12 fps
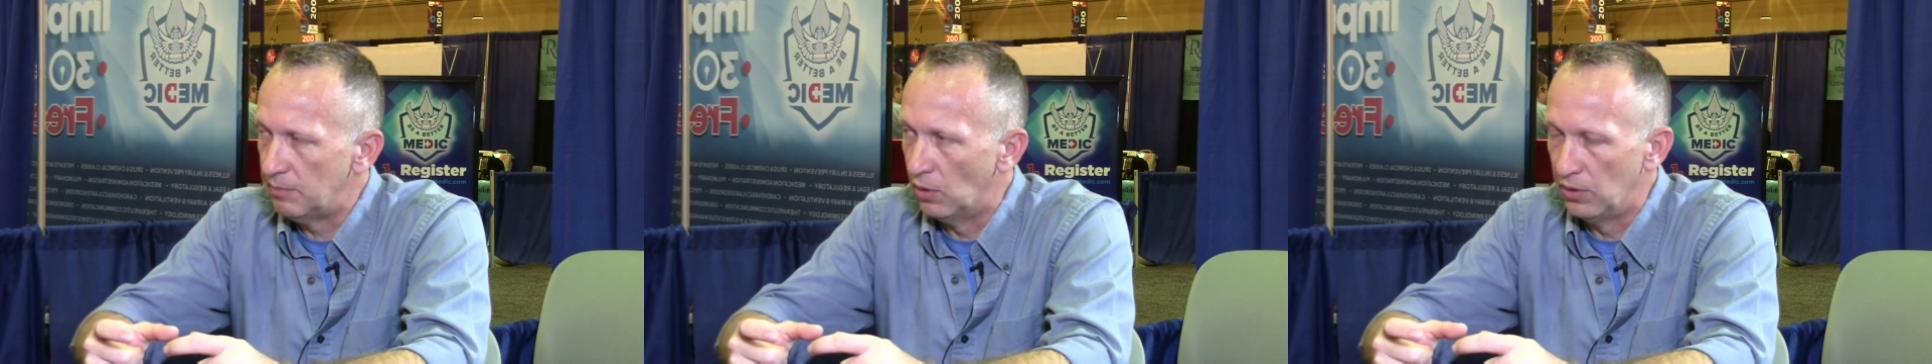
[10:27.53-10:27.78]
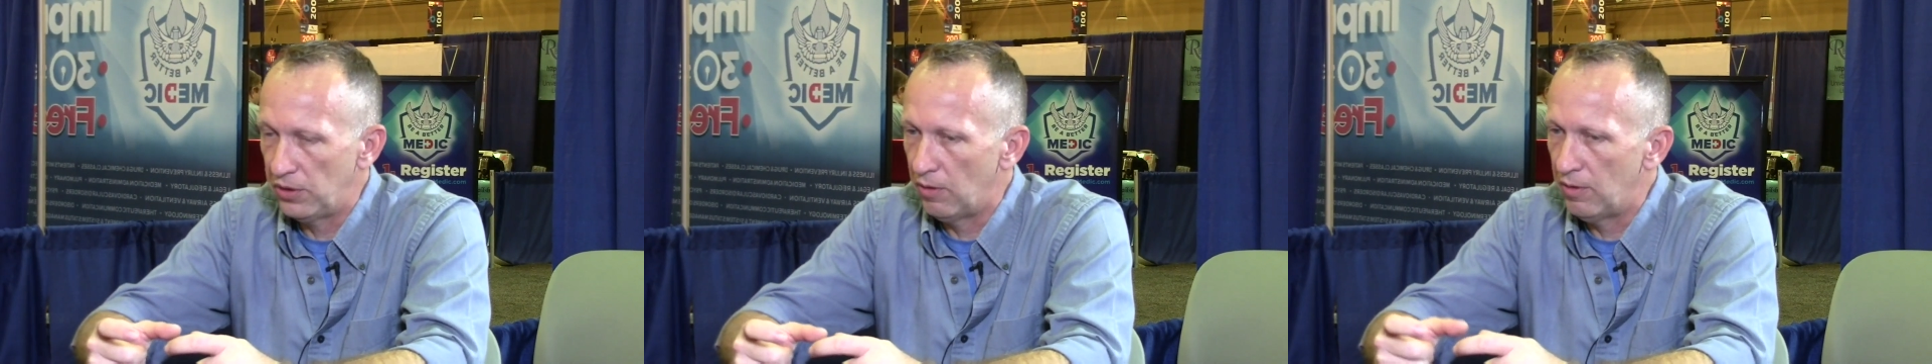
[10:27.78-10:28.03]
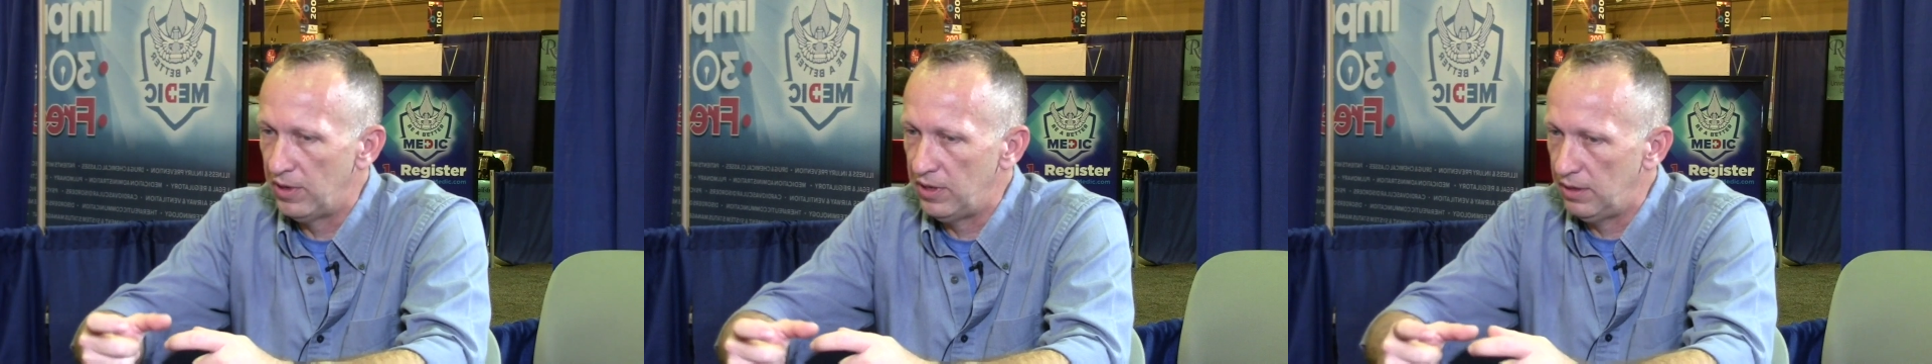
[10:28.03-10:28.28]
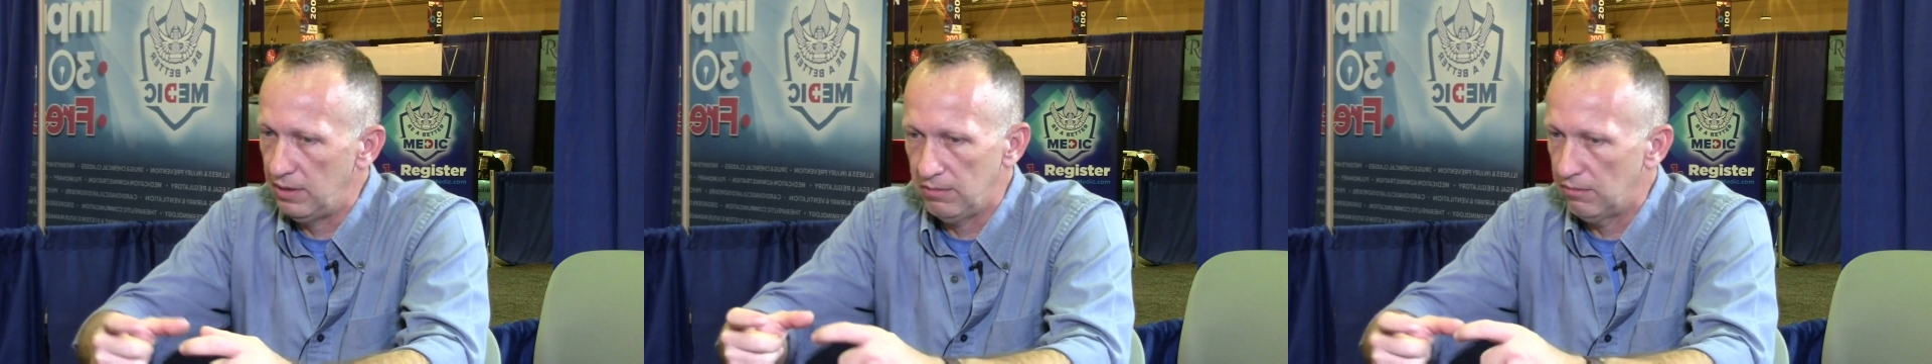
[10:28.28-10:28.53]
in both
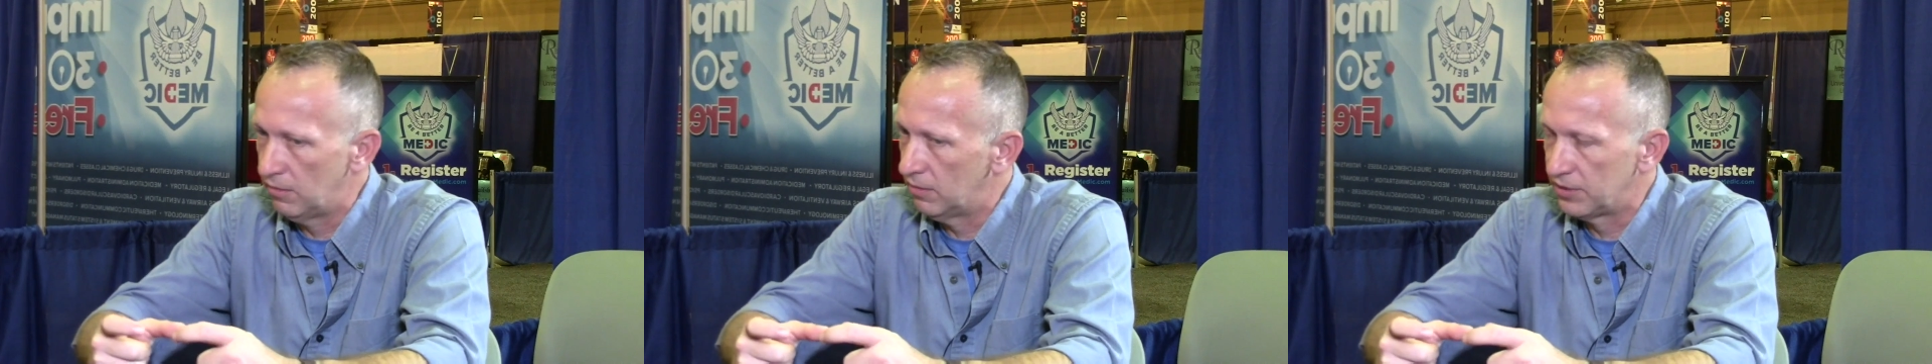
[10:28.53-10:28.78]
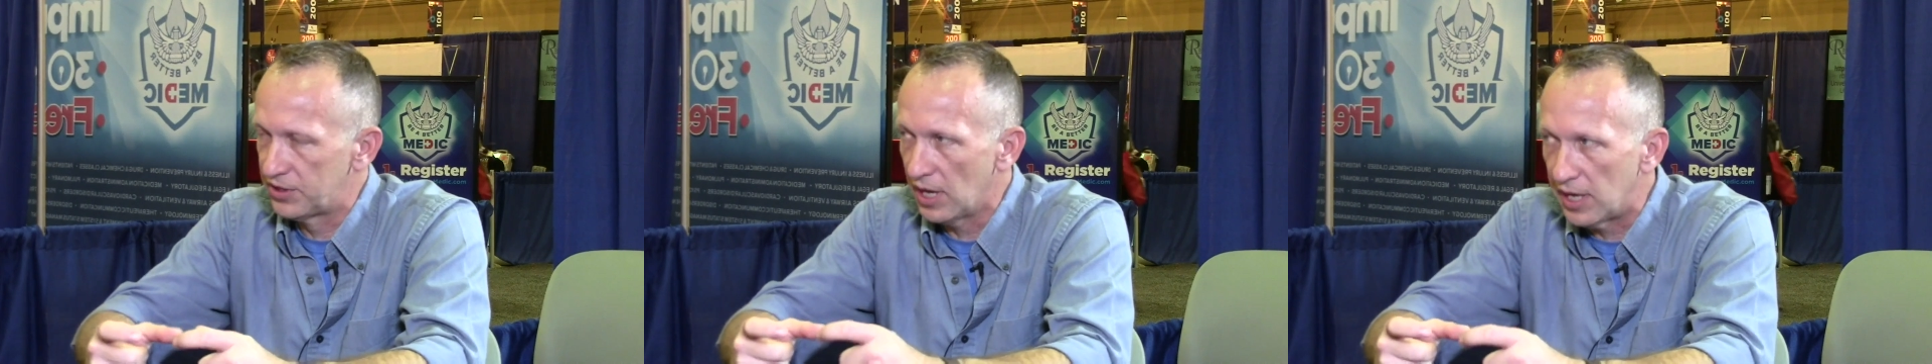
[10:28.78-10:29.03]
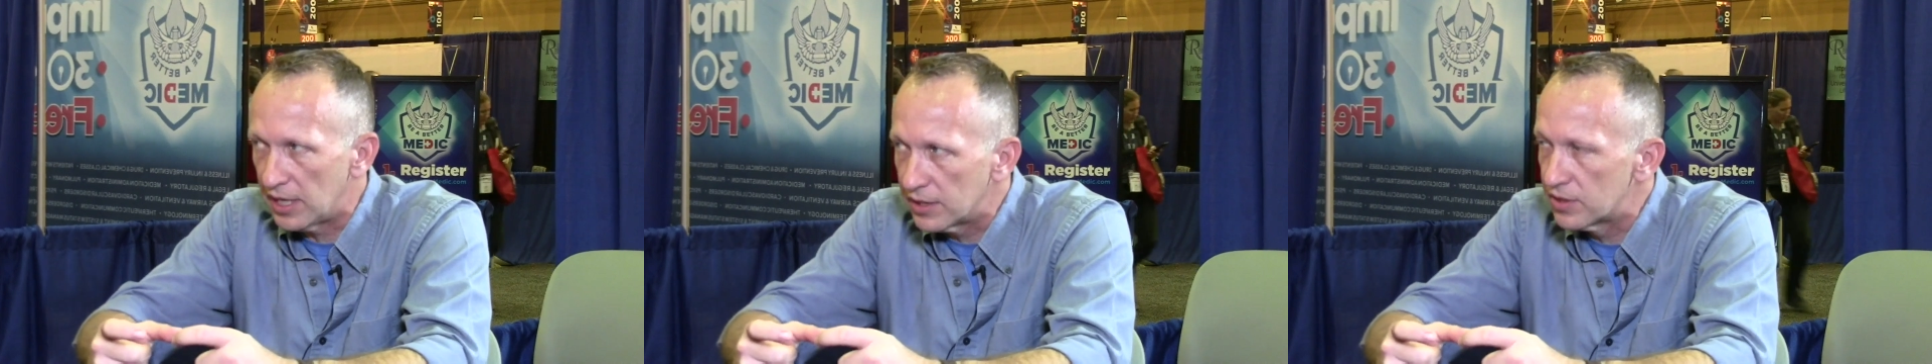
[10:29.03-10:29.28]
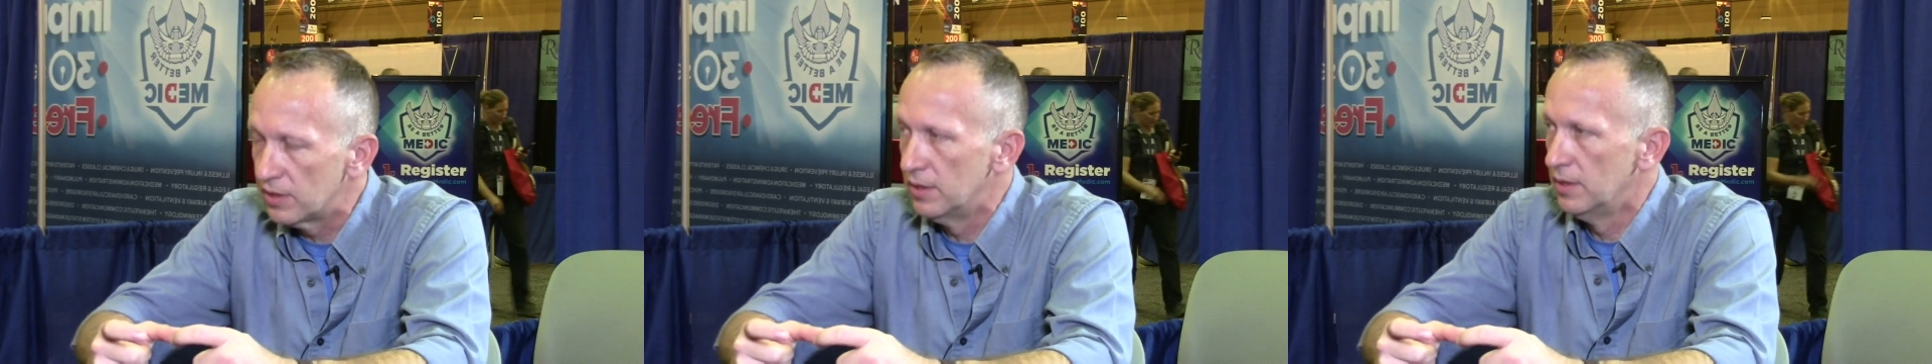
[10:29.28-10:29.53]
urban and rural
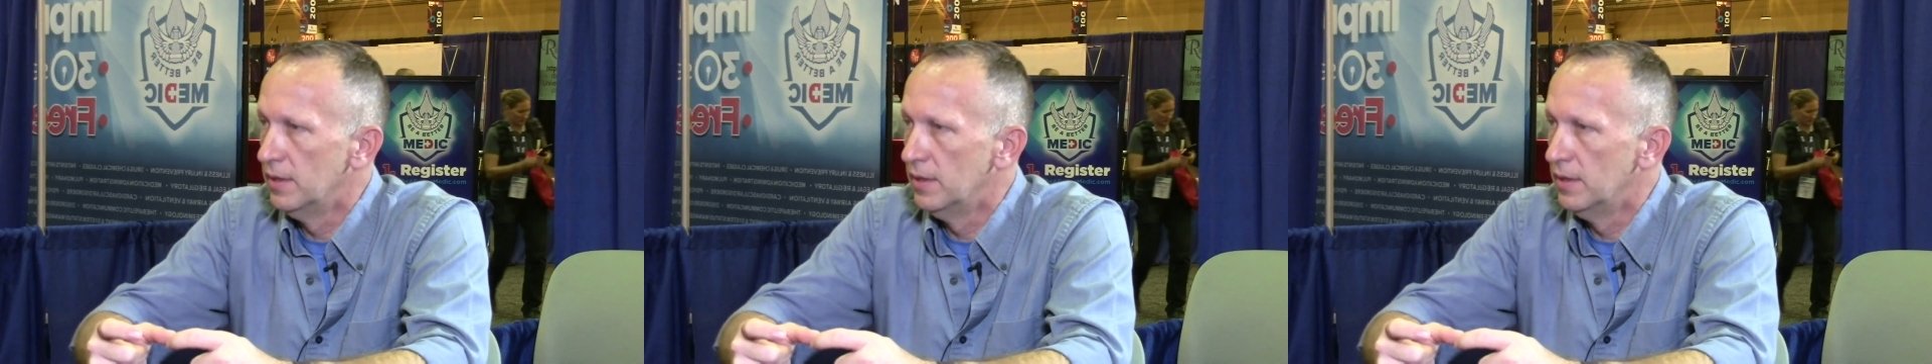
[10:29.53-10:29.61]
settings,